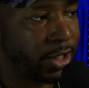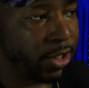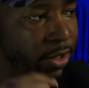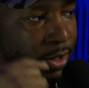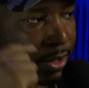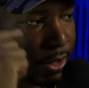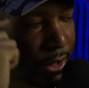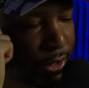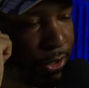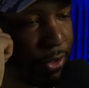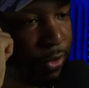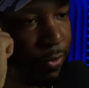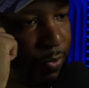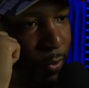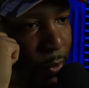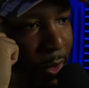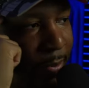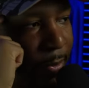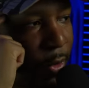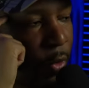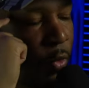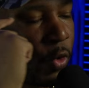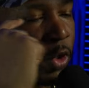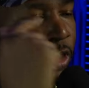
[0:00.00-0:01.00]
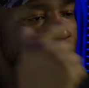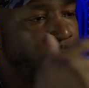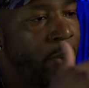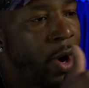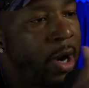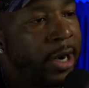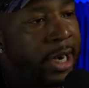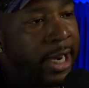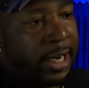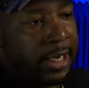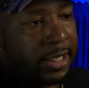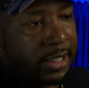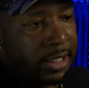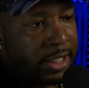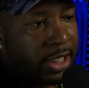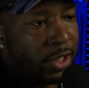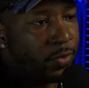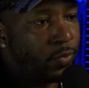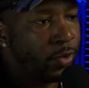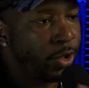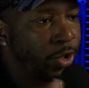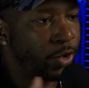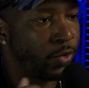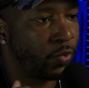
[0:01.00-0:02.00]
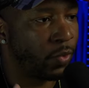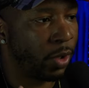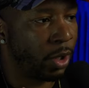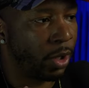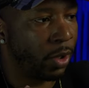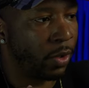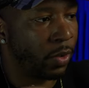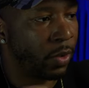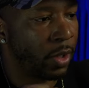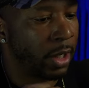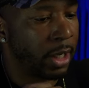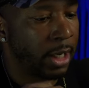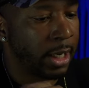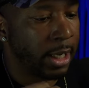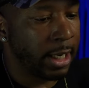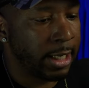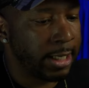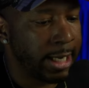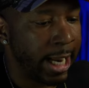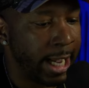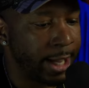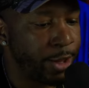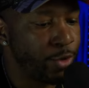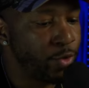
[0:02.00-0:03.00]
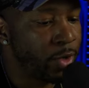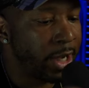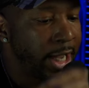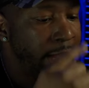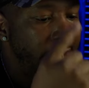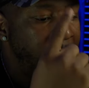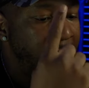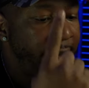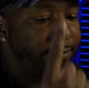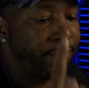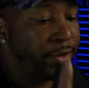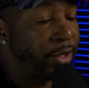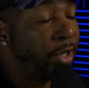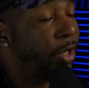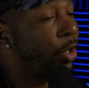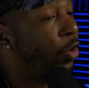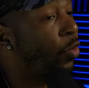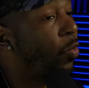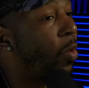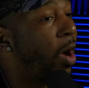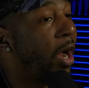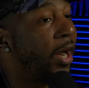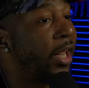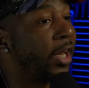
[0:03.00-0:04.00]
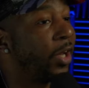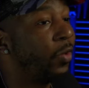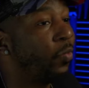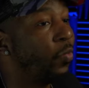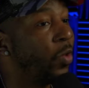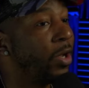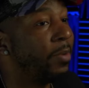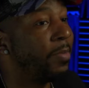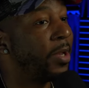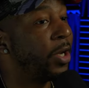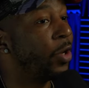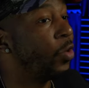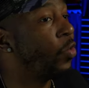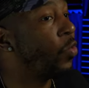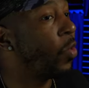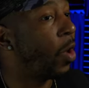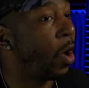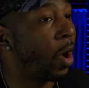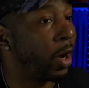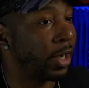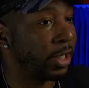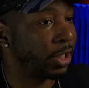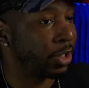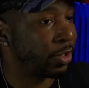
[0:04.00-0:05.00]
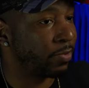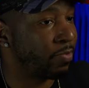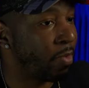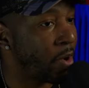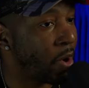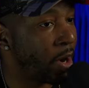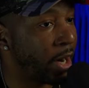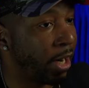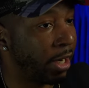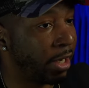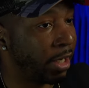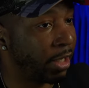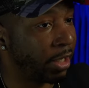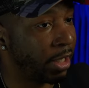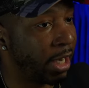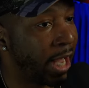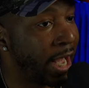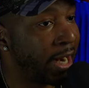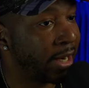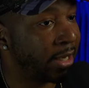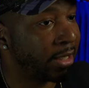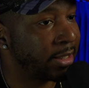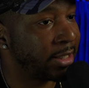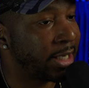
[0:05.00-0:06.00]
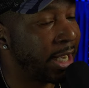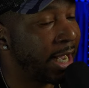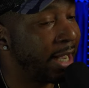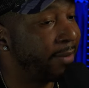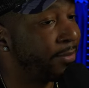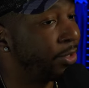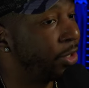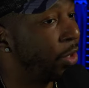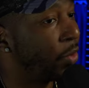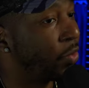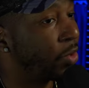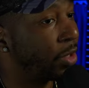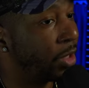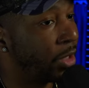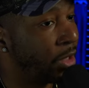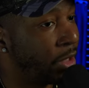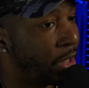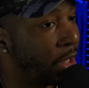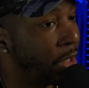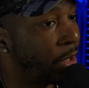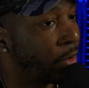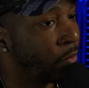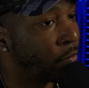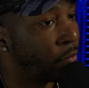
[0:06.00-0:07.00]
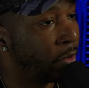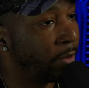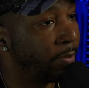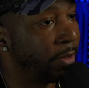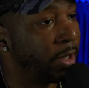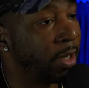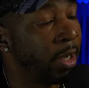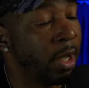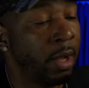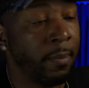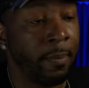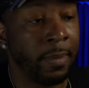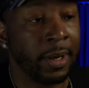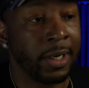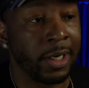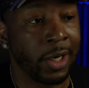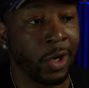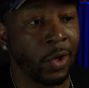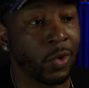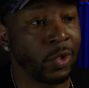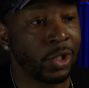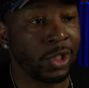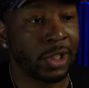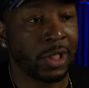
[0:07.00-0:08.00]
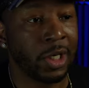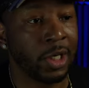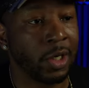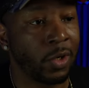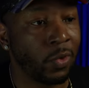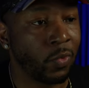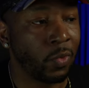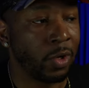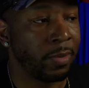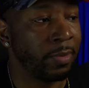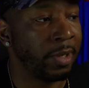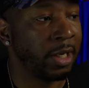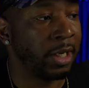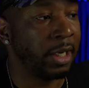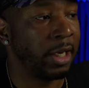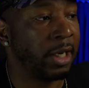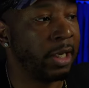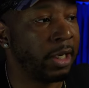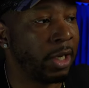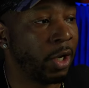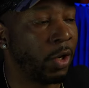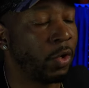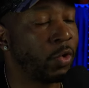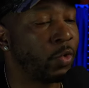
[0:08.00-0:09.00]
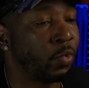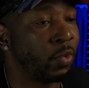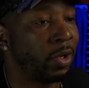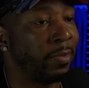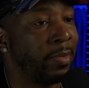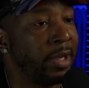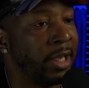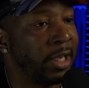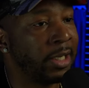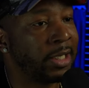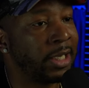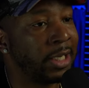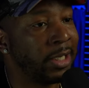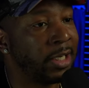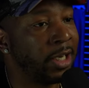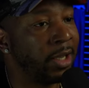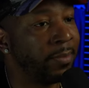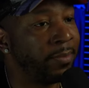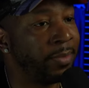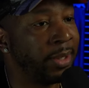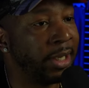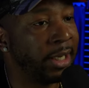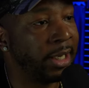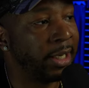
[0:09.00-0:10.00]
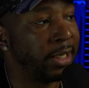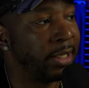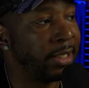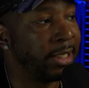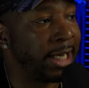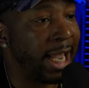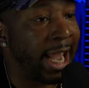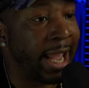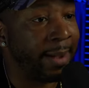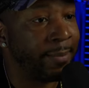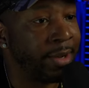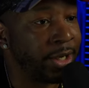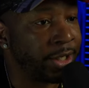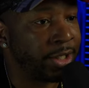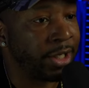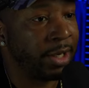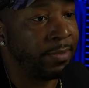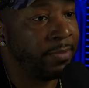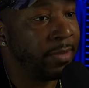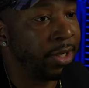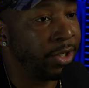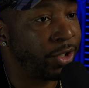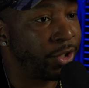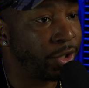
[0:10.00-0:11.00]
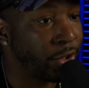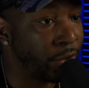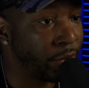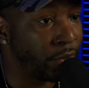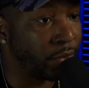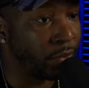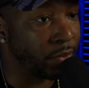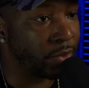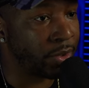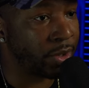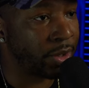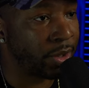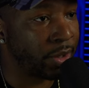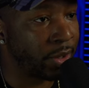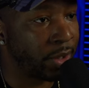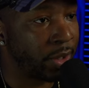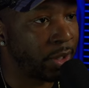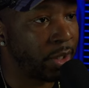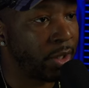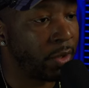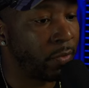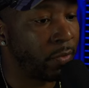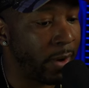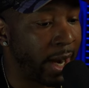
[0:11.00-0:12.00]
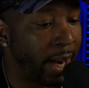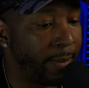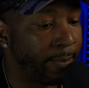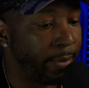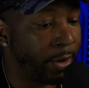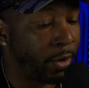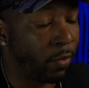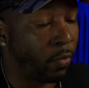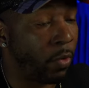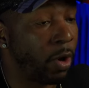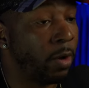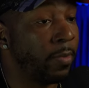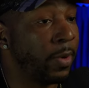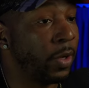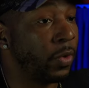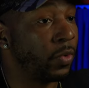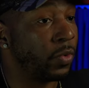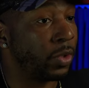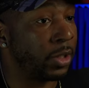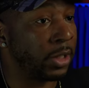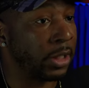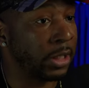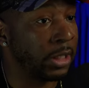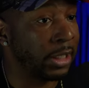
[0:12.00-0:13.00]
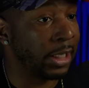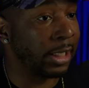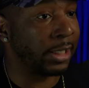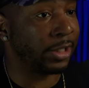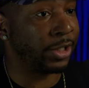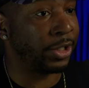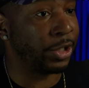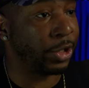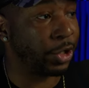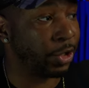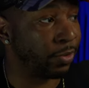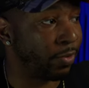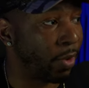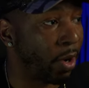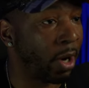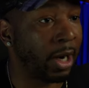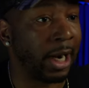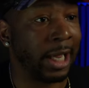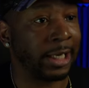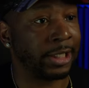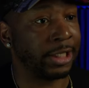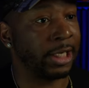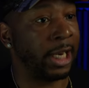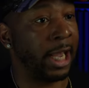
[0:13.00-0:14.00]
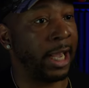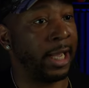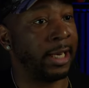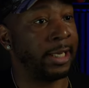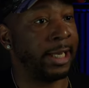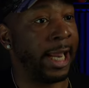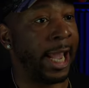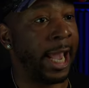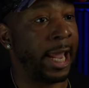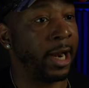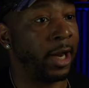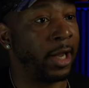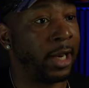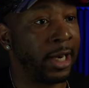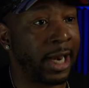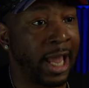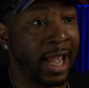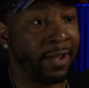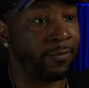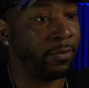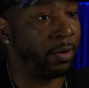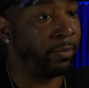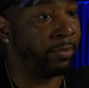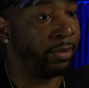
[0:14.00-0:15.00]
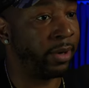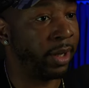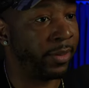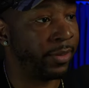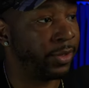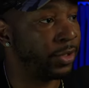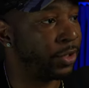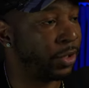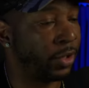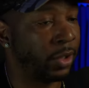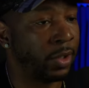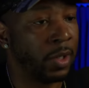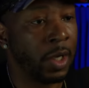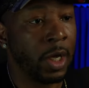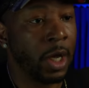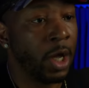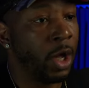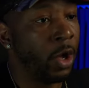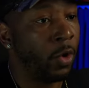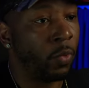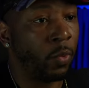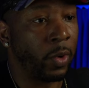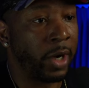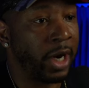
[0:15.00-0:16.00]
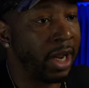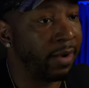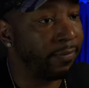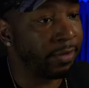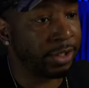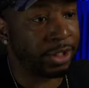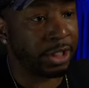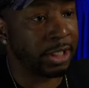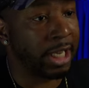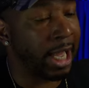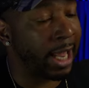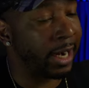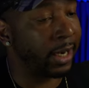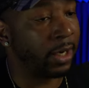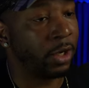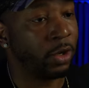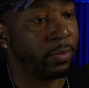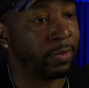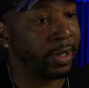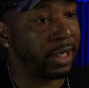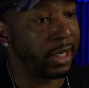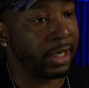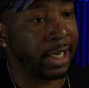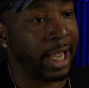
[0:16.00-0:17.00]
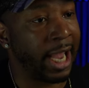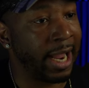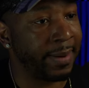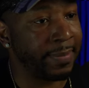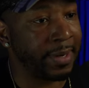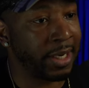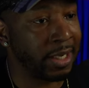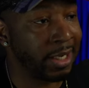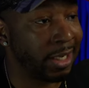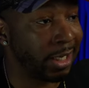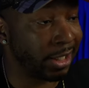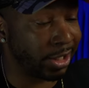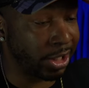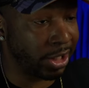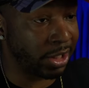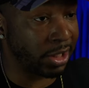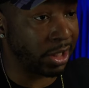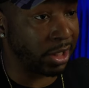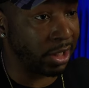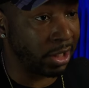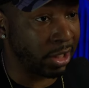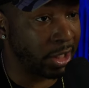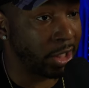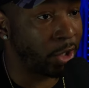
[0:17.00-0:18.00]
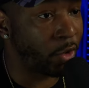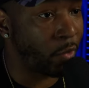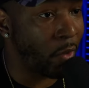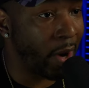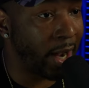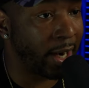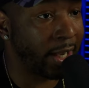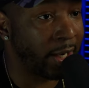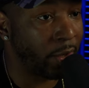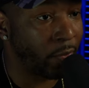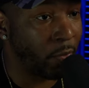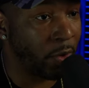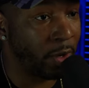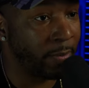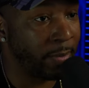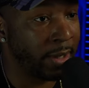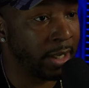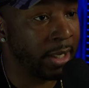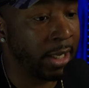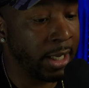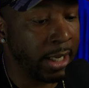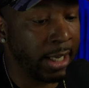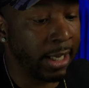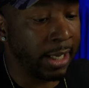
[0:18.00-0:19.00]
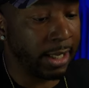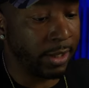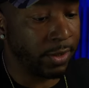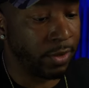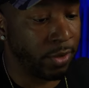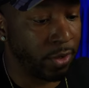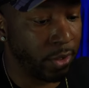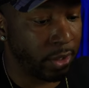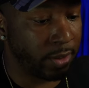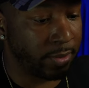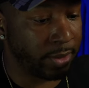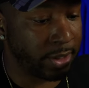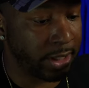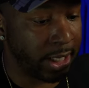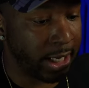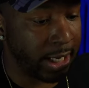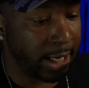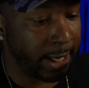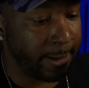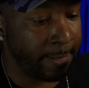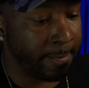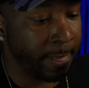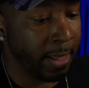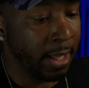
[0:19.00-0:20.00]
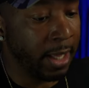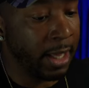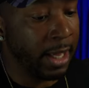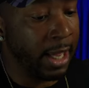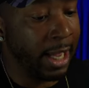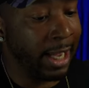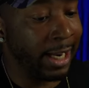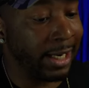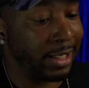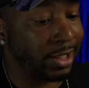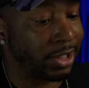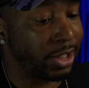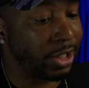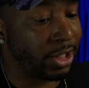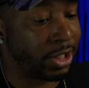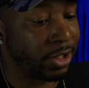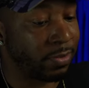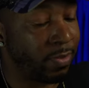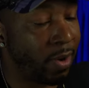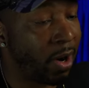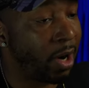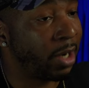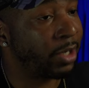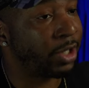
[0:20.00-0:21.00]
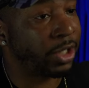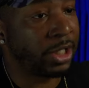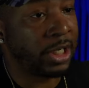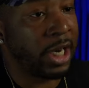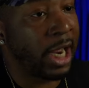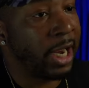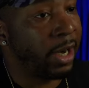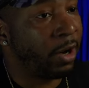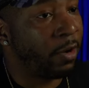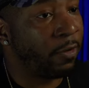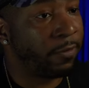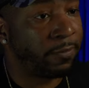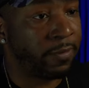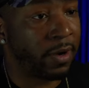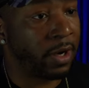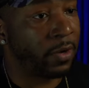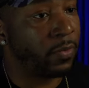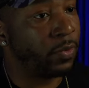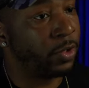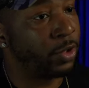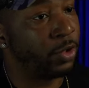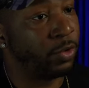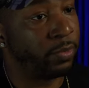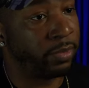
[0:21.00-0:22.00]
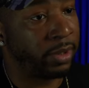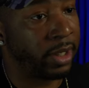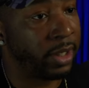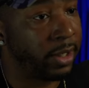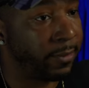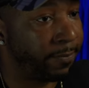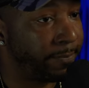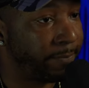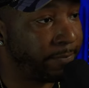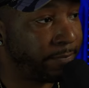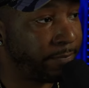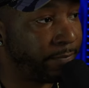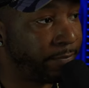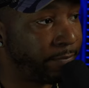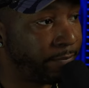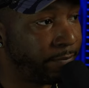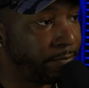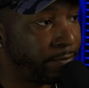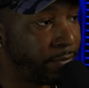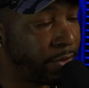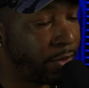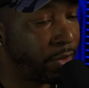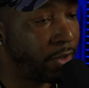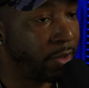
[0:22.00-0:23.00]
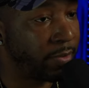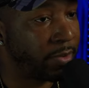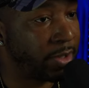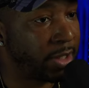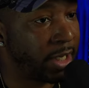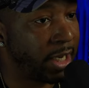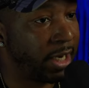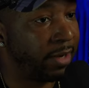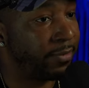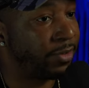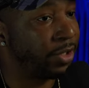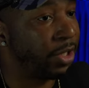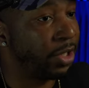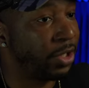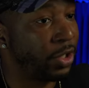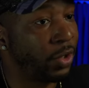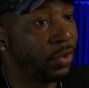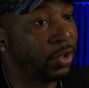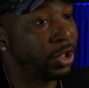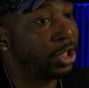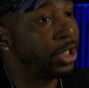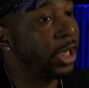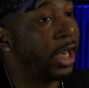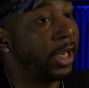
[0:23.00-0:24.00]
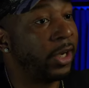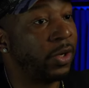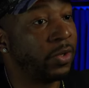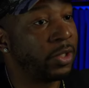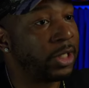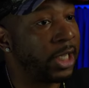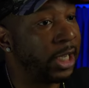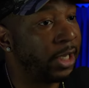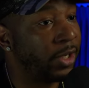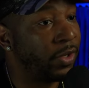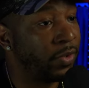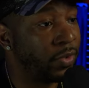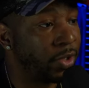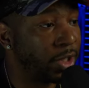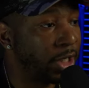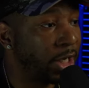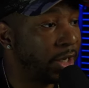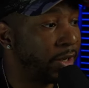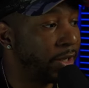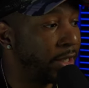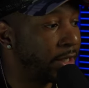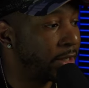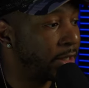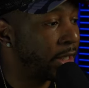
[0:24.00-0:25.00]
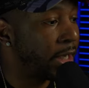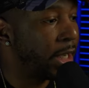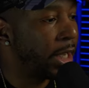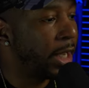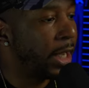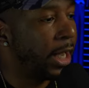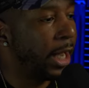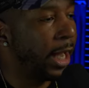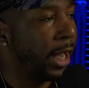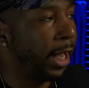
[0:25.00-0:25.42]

So just women who smart that can see what you want. Now you can have good quality women who aren't smart, and a lot of the times those are younger women. But those younger women and those women tend up being damaged and misused, right? But a woman who's good and she's smart, like she had a dad in her life or brothers or whatever, she got a little bit of game to her, and she's a good quality woman. You know what I'm saying? And she's smart. She ain't gonna fuck with you, bro. You know what I'm saying? If she do, she ain't gonna take you serious.